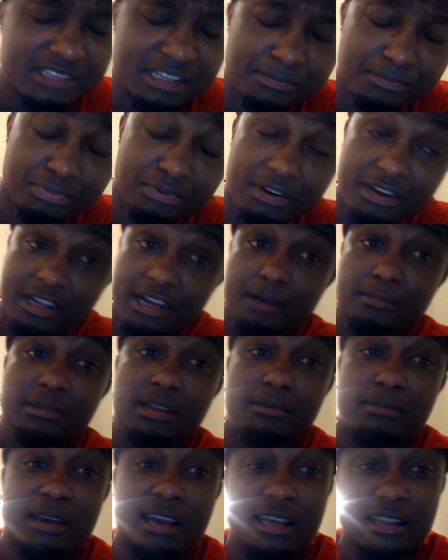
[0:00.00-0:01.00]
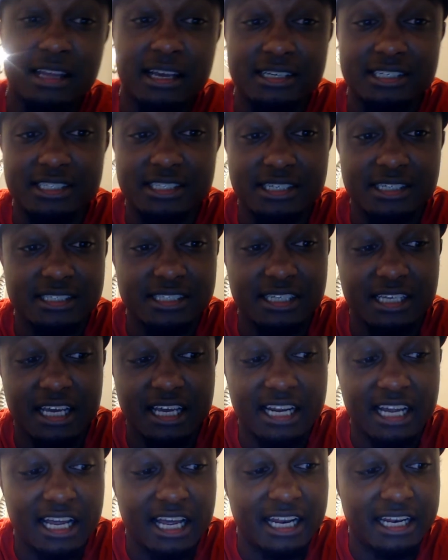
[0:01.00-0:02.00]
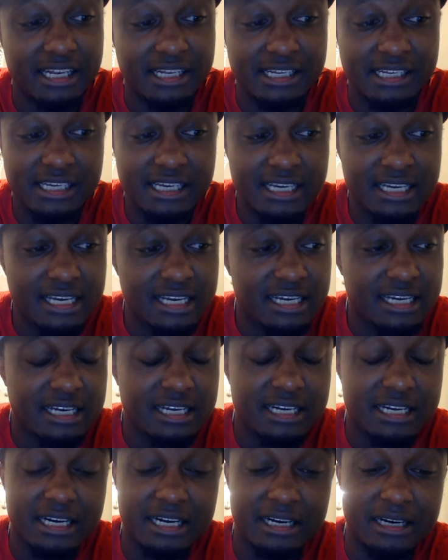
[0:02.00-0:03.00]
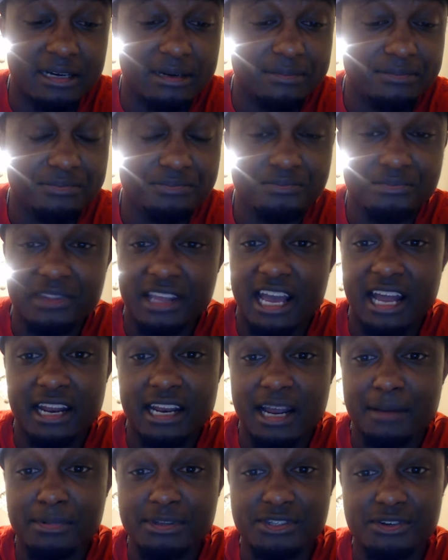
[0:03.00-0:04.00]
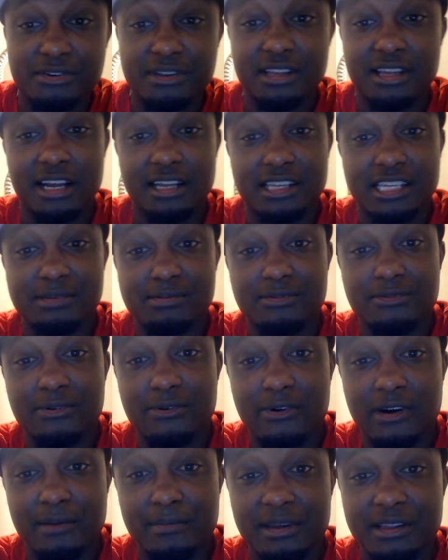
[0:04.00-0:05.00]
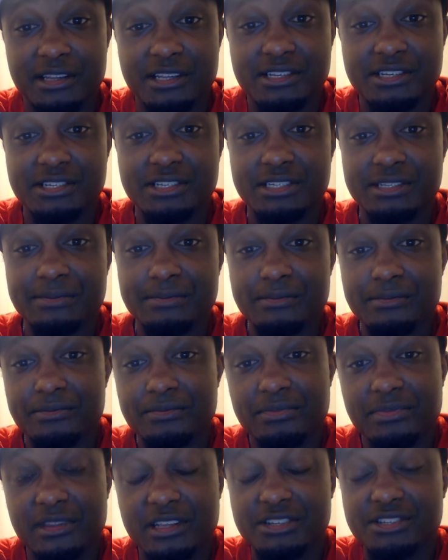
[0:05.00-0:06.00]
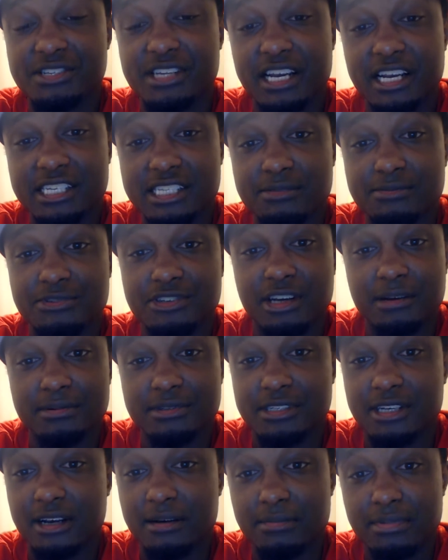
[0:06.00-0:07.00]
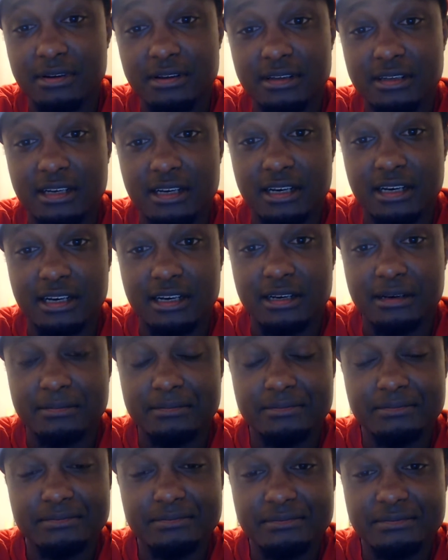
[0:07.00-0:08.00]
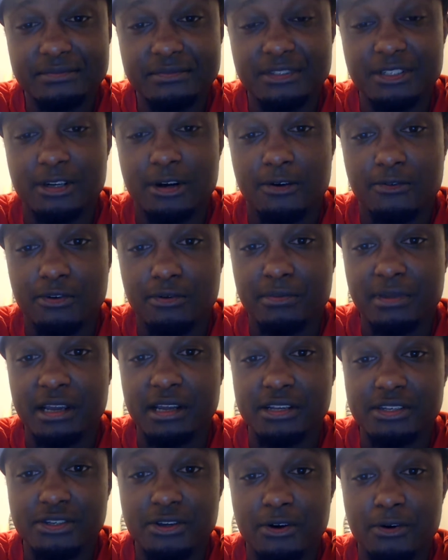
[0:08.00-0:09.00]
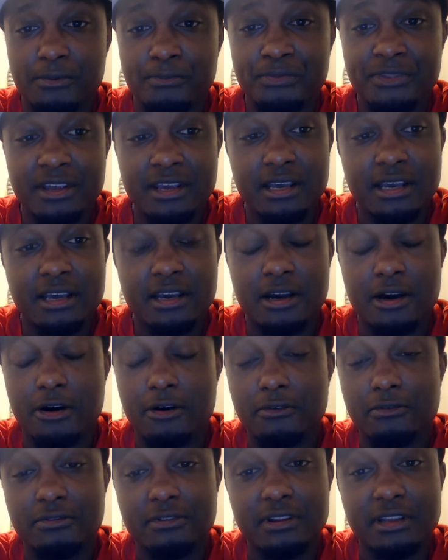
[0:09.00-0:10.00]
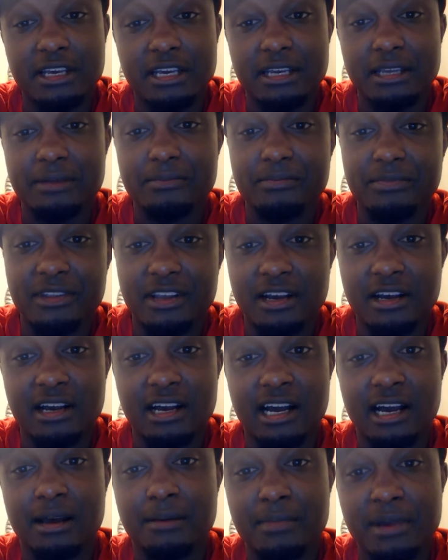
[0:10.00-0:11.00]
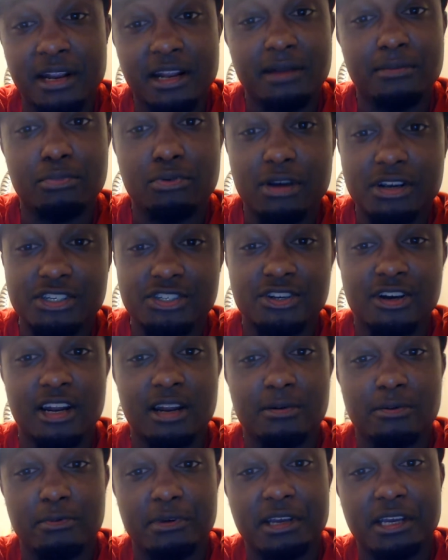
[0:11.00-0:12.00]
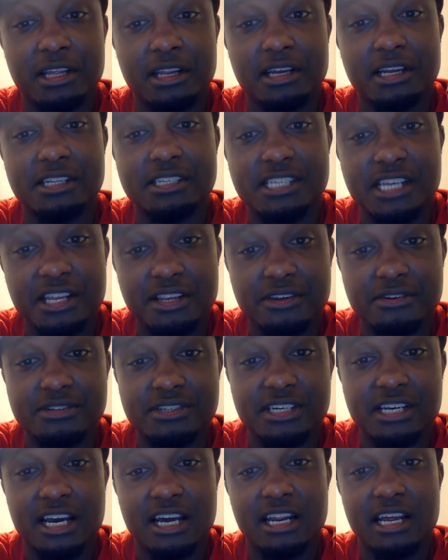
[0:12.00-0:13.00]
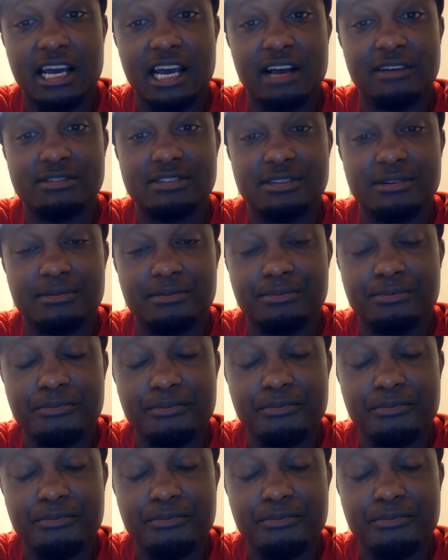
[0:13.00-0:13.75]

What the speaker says: pretty humbling, man. Like, just because, again, I hadn't had an opportunity like this before. I mean, this is taking some jumps up, you know, for me. So hopefully I made an impression on them. We can continue to kind of have some